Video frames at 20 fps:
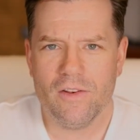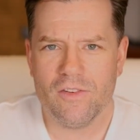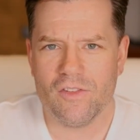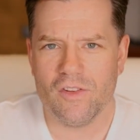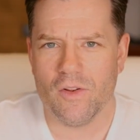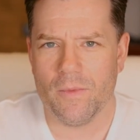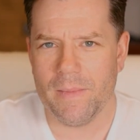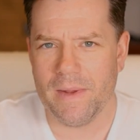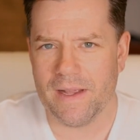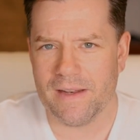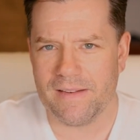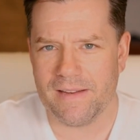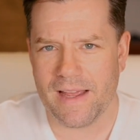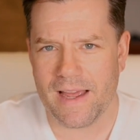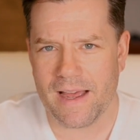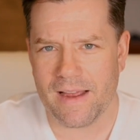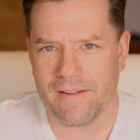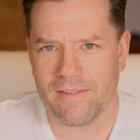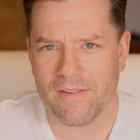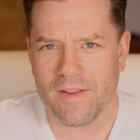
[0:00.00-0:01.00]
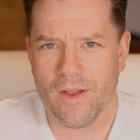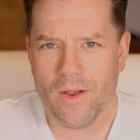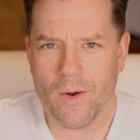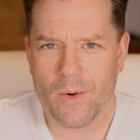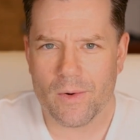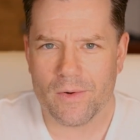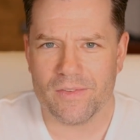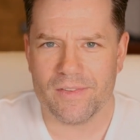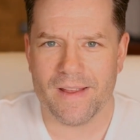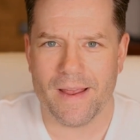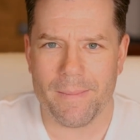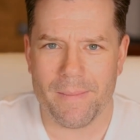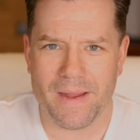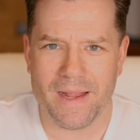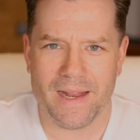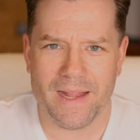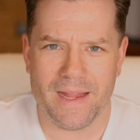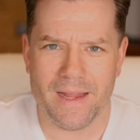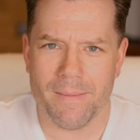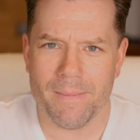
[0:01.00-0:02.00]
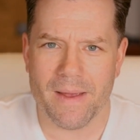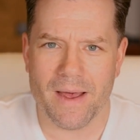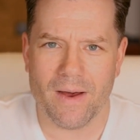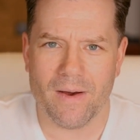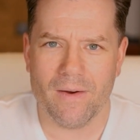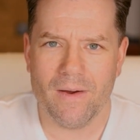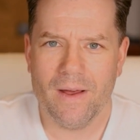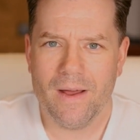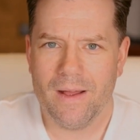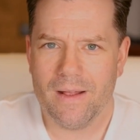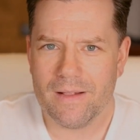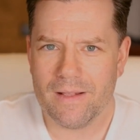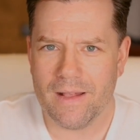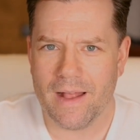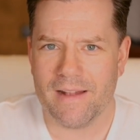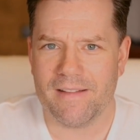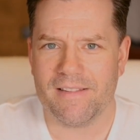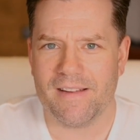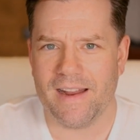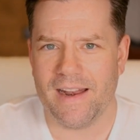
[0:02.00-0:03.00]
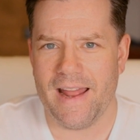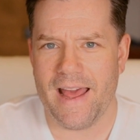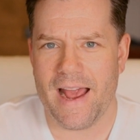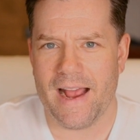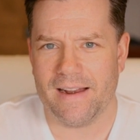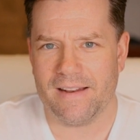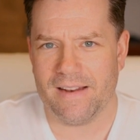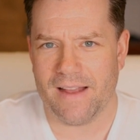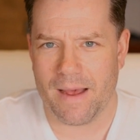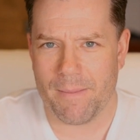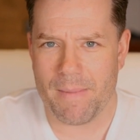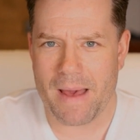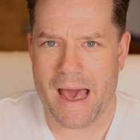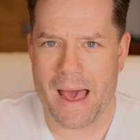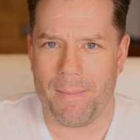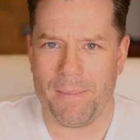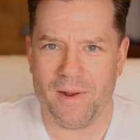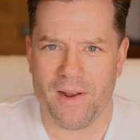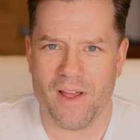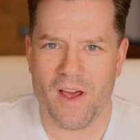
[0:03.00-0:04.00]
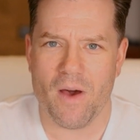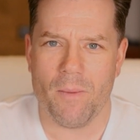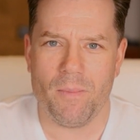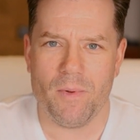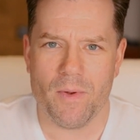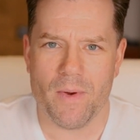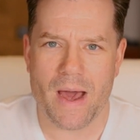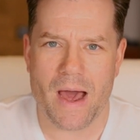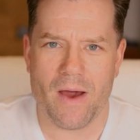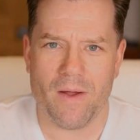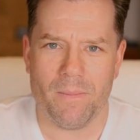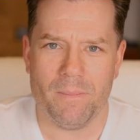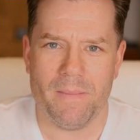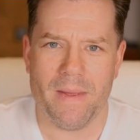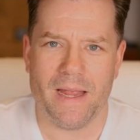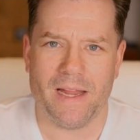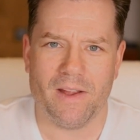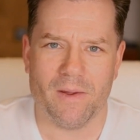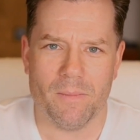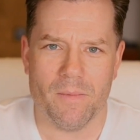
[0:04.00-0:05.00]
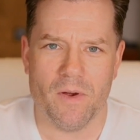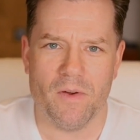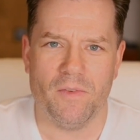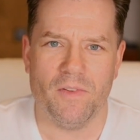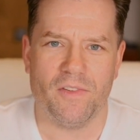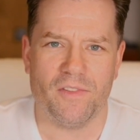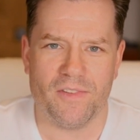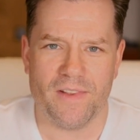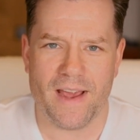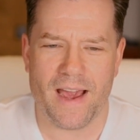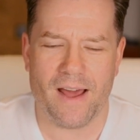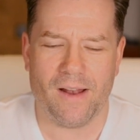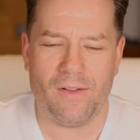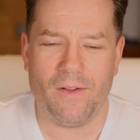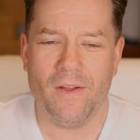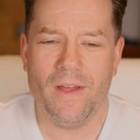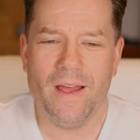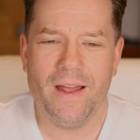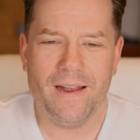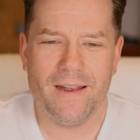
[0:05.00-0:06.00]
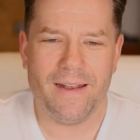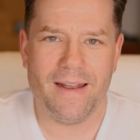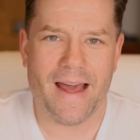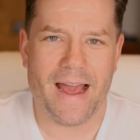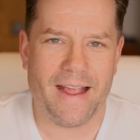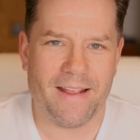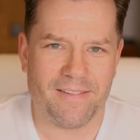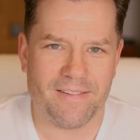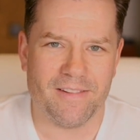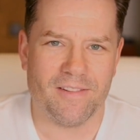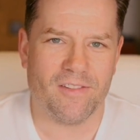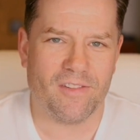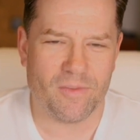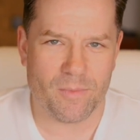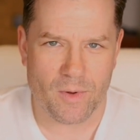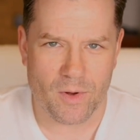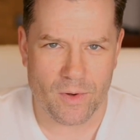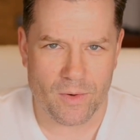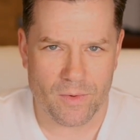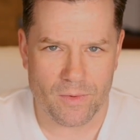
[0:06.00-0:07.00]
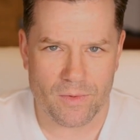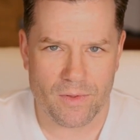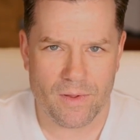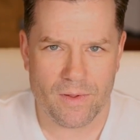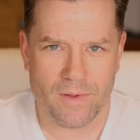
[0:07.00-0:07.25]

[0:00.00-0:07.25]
shoot me a text, or send me an email. Let's connect. I'm happy to help you out and make your move to Seattle nice and smooth.